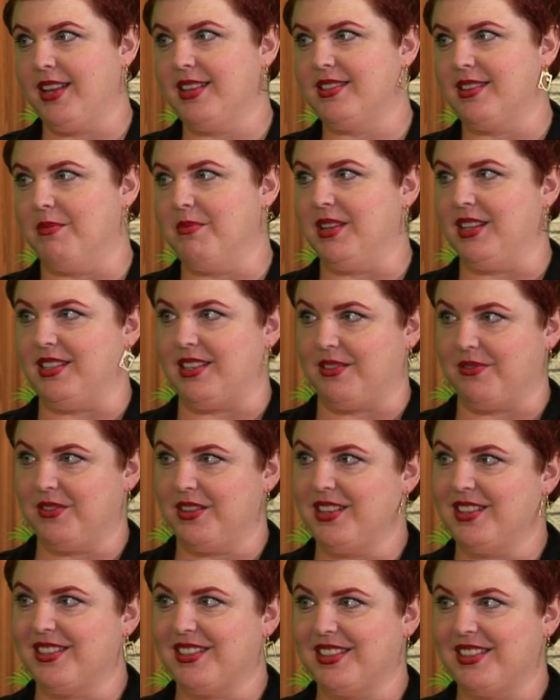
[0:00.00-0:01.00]
something
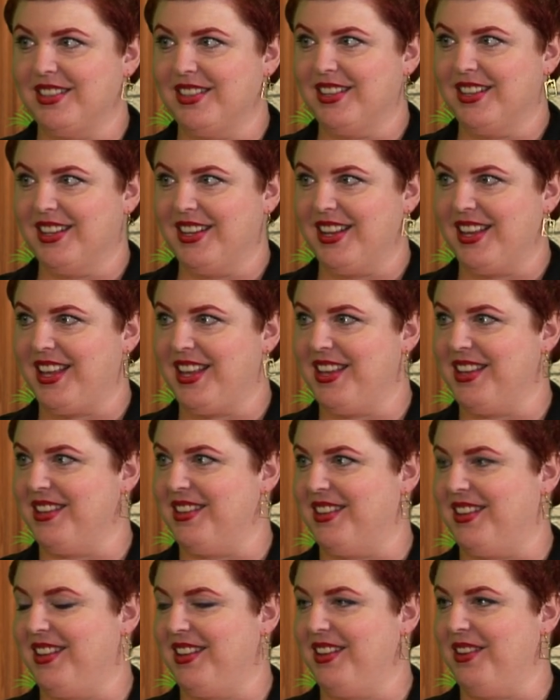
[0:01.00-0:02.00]
different, it, you